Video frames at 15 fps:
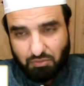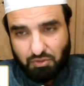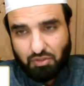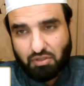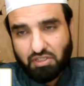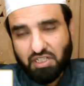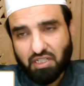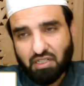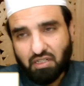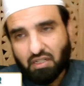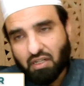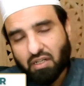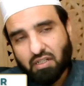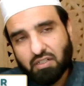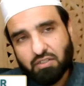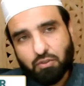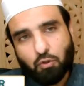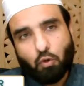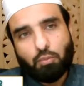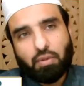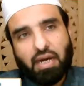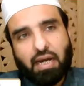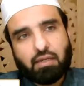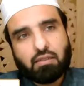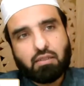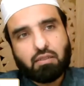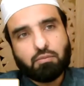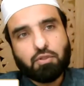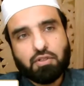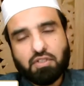a community, to go back,
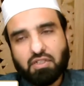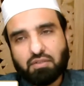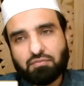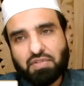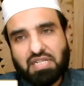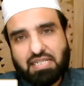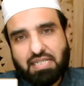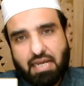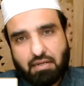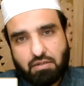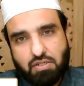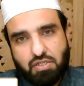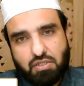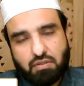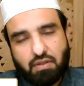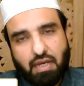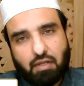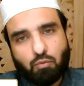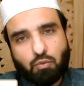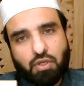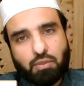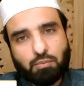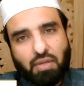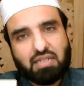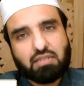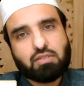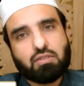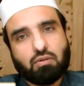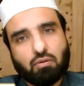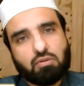the community of dissent, that we
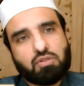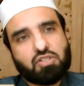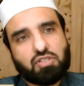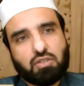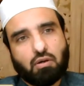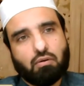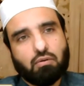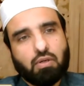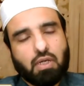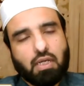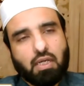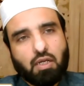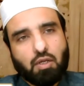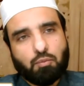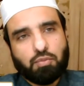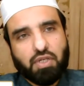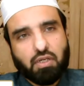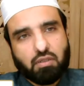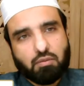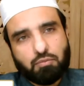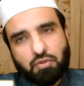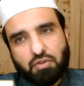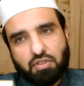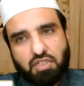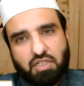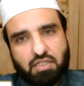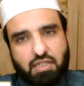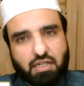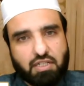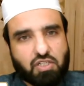must also be a
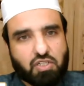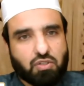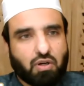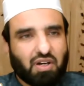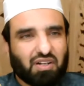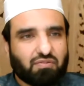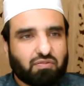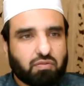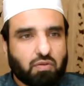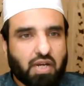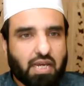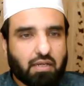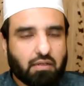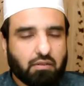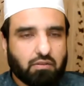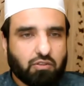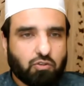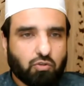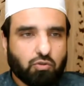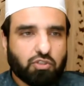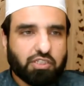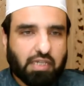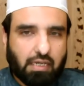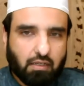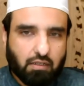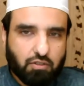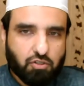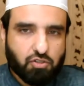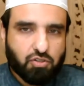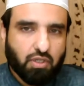community that is not afraid to
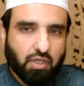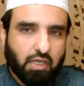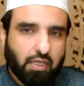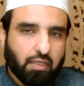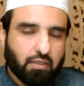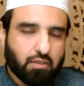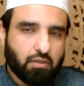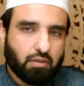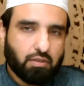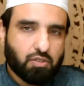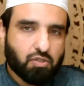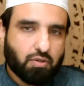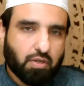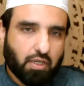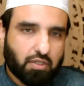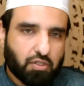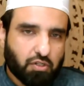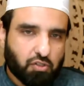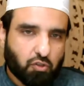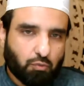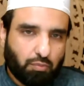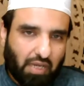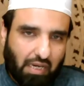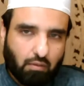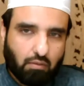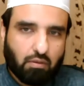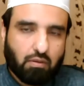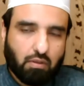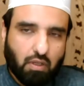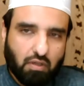challenge structures of
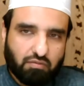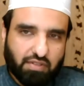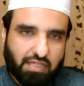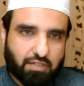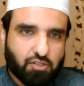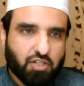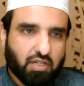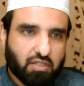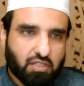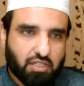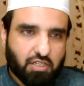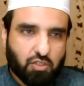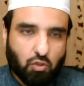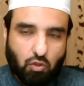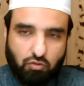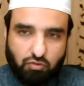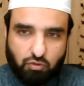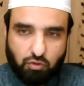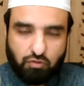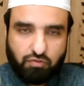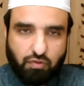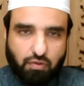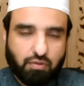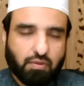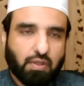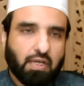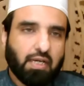power, of injustice, of kufr,